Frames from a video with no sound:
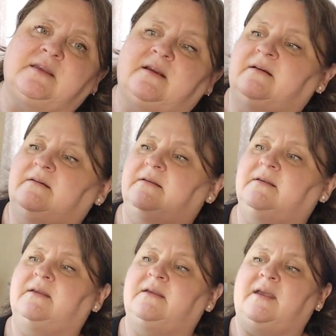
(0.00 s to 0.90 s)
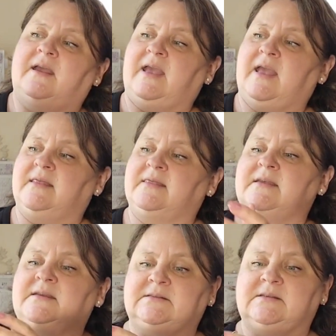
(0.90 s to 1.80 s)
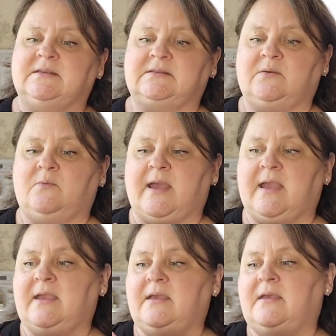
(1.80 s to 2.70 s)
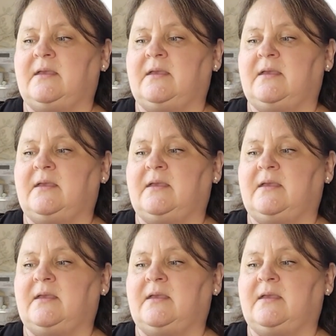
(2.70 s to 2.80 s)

there. And this is the way